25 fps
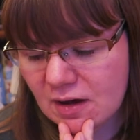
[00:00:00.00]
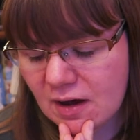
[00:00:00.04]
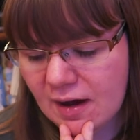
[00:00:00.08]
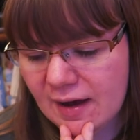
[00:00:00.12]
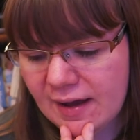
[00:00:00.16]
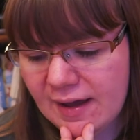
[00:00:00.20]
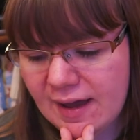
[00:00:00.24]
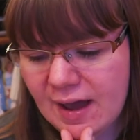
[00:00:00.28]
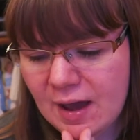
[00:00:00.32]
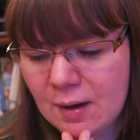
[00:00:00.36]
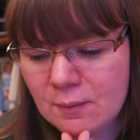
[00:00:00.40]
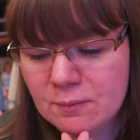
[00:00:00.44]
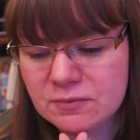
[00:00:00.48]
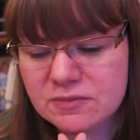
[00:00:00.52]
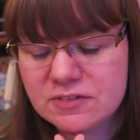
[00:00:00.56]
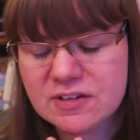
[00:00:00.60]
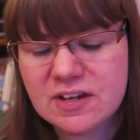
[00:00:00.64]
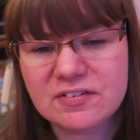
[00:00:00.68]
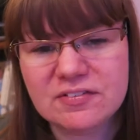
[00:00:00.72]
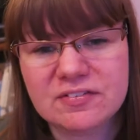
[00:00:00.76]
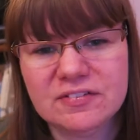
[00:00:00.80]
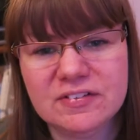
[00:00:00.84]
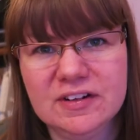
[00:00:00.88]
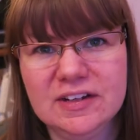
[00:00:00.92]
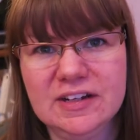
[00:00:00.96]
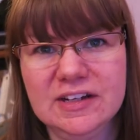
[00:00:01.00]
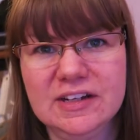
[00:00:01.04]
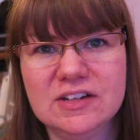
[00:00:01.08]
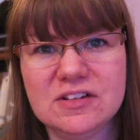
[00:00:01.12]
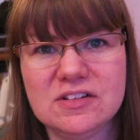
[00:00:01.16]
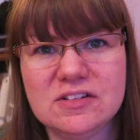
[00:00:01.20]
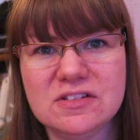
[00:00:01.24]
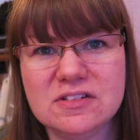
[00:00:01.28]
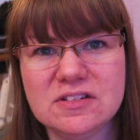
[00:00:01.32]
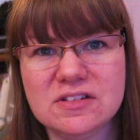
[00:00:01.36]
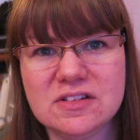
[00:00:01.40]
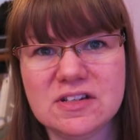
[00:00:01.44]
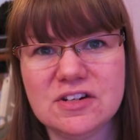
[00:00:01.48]
am definitely
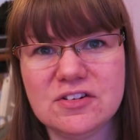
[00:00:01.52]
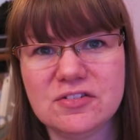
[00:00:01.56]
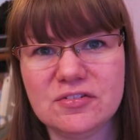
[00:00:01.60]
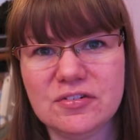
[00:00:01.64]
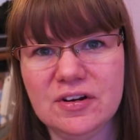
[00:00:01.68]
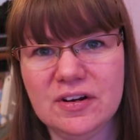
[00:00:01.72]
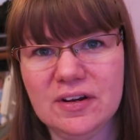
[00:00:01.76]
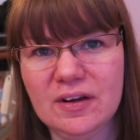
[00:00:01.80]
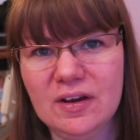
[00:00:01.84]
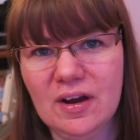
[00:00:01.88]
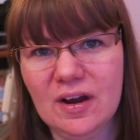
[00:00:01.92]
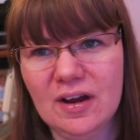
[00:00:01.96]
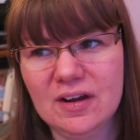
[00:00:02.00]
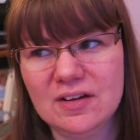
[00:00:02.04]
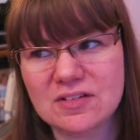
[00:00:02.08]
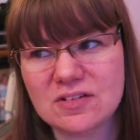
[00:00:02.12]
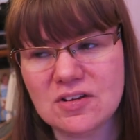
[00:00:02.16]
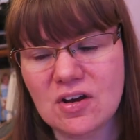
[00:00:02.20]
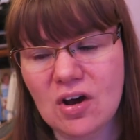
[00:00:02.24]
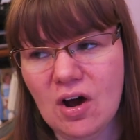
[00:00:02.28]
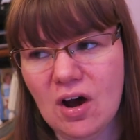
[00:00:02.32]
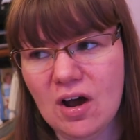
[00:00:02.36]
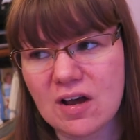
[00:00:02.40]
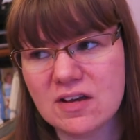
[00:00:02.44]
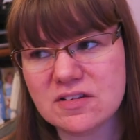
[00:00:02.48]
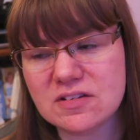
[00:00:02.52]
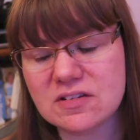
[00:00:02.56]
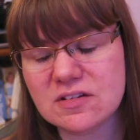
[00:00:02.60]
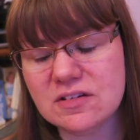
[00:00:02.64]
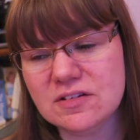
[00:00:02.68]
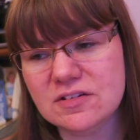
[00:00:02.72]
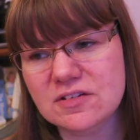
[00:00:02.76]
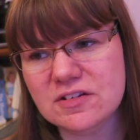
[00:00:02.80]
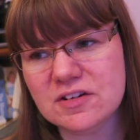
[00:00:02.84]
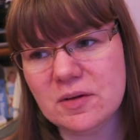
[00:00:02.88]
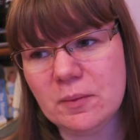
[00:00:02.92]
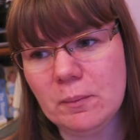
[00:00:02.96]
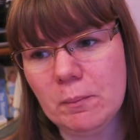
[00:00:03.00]
considering going to
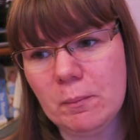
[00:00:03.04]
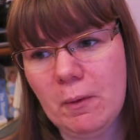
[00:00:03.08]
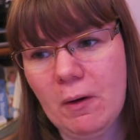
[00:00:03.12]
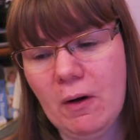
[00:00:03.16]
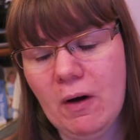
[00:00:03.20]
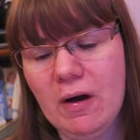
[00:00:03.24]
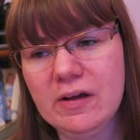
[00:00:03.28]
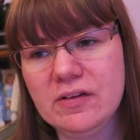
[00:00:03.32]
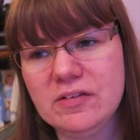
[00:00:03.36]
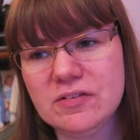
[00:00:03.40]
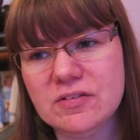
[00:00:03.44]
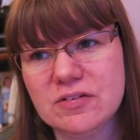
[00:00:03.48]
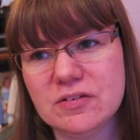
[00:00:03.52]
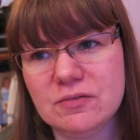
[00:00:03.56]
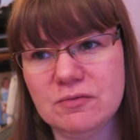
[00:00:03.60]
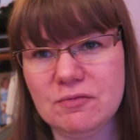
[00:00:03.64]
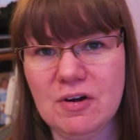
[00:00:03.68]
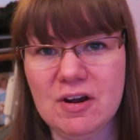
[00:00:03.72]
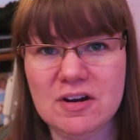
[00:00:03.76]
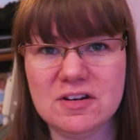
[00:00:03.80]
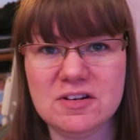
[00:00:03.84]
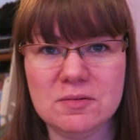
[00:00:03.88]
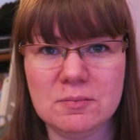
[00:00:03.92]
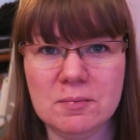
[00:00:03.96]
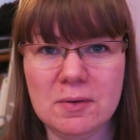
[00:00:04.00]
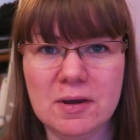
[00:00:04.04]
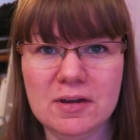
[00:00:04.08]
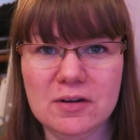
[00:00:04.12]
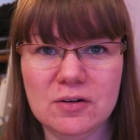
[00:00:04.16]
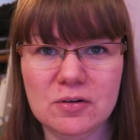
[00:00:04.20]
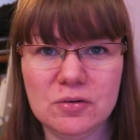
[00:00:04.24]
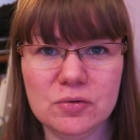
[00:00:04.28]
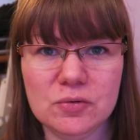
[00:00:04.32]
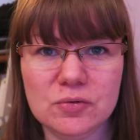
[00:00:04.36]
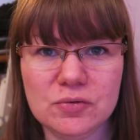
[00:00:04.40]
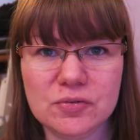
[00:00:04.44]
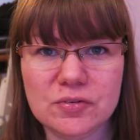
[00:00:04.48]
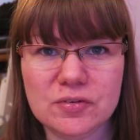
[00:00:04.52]
Iceland and buying some ready
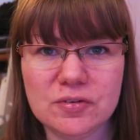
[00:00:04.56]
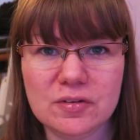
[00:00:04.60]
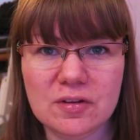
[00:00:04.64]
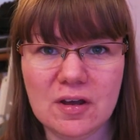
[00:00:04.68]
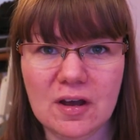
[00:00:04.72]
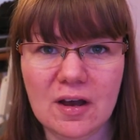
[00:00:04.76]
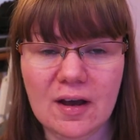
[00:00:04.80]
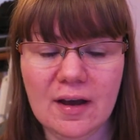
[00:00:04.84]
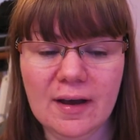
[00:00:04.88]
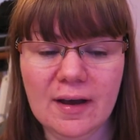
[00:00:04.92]
meals,